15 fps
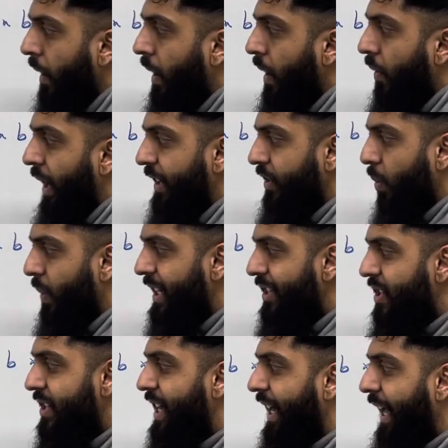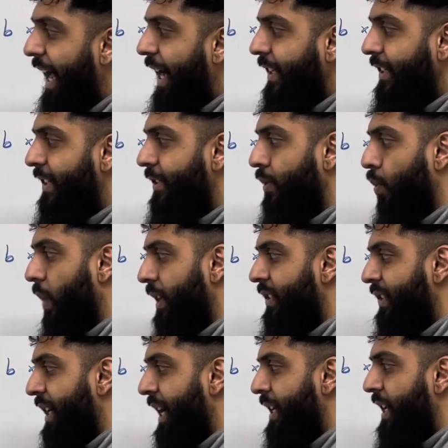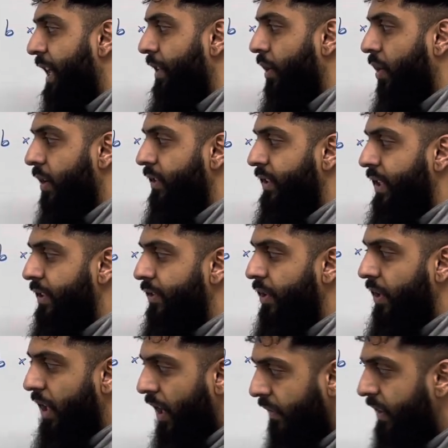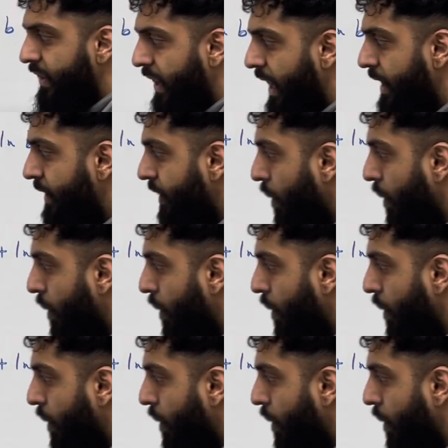Right, so we need to take x's to one side and the constants to the other side. So